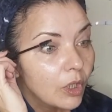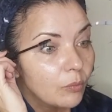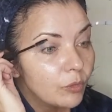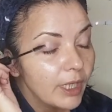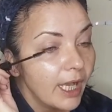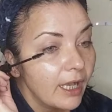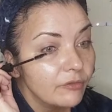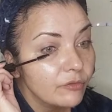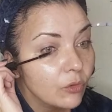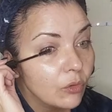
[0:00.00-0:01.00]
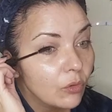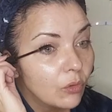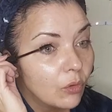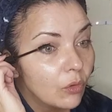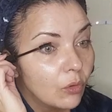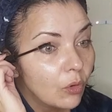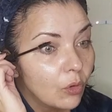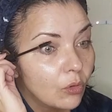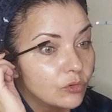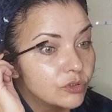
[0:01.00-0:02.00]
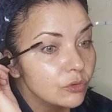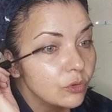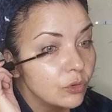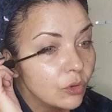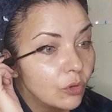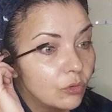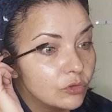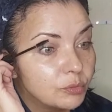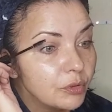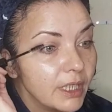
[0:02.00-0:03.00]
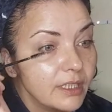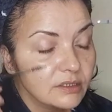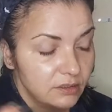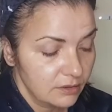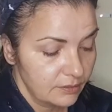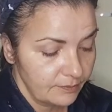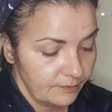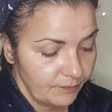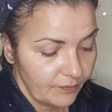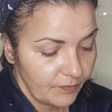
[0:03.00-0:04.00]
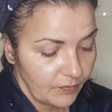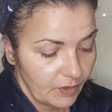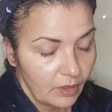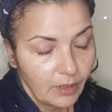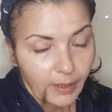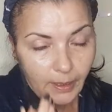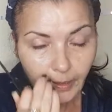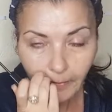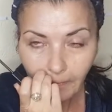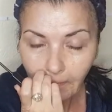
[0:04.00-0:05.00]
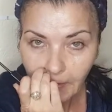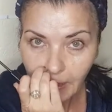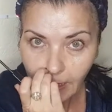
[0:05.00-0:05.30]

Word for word: and we have also cold pressed um